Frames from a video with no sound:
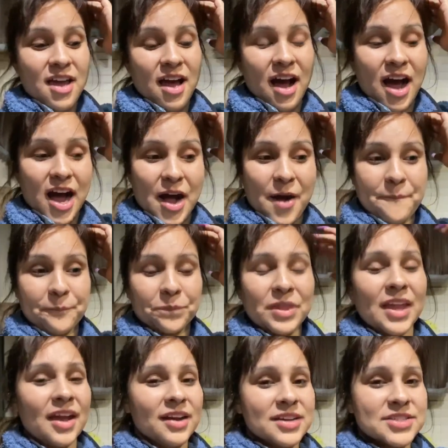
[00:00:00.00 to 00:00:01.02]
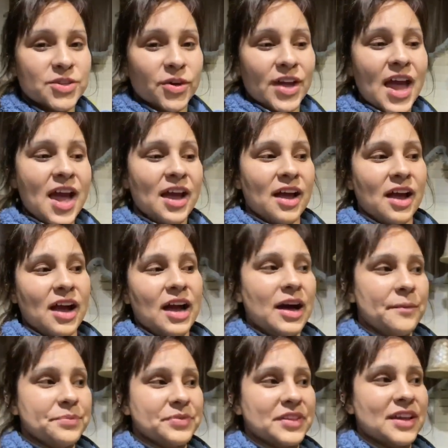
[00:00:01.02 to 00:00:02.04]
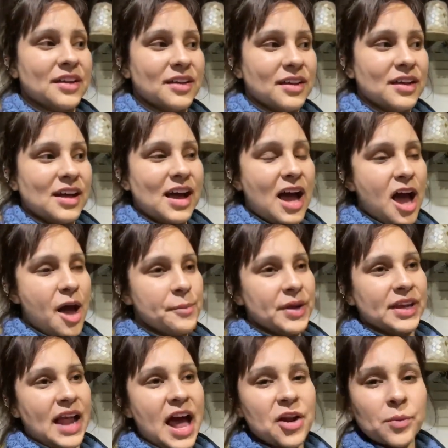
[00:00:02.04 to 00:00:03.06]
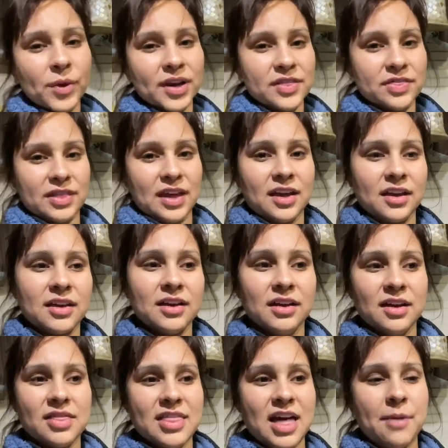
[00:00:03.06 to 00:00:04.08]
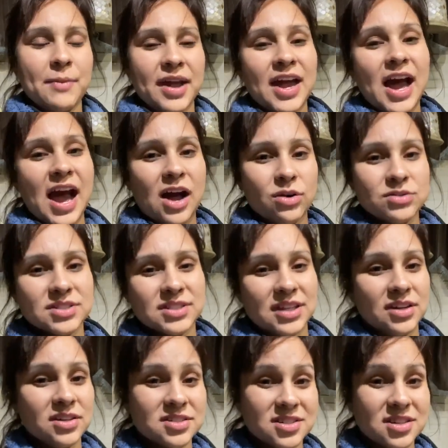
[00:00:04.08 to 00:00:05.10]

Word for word: So yeah, I mean, I don't want to think that my house is